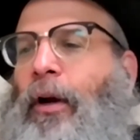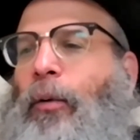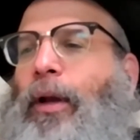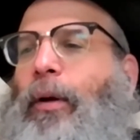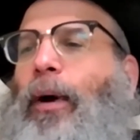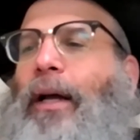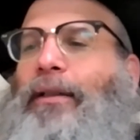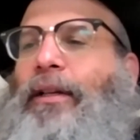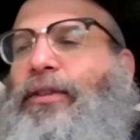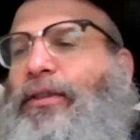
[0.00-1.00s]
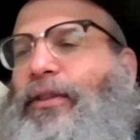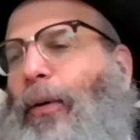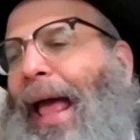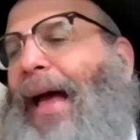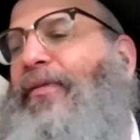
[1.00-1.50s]
We don't want this, you
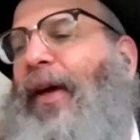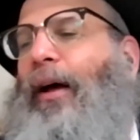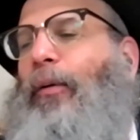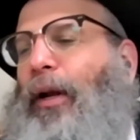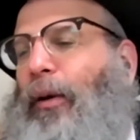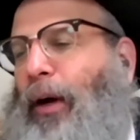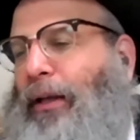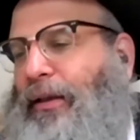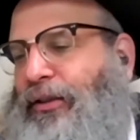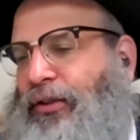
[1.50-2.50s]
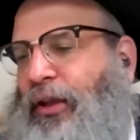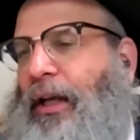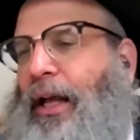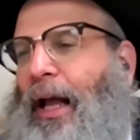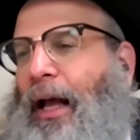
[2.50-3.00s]
know, hevel. We don't want this
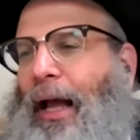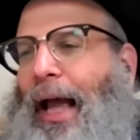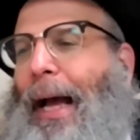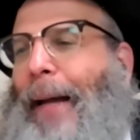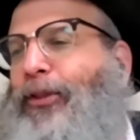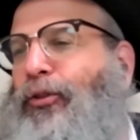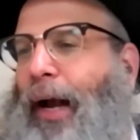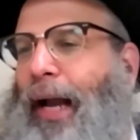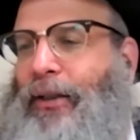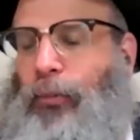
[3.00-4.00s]
uh, abstract.